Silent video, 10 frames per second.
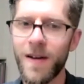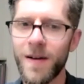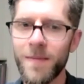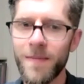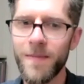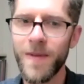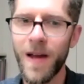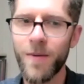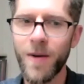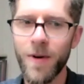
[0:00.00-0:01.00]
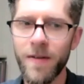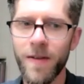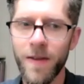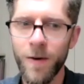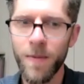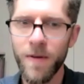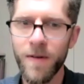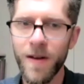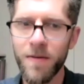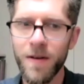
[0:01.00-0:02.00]
I work as a therapist
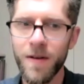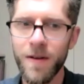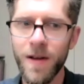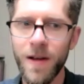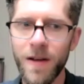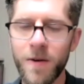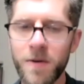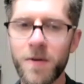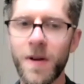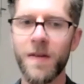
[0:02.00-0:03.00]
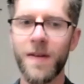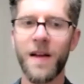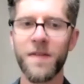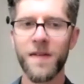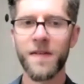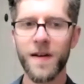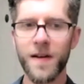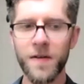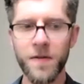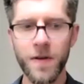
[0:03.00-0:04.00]
and have a degree in counseling
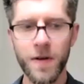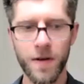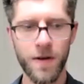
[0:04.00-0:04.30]
psychology.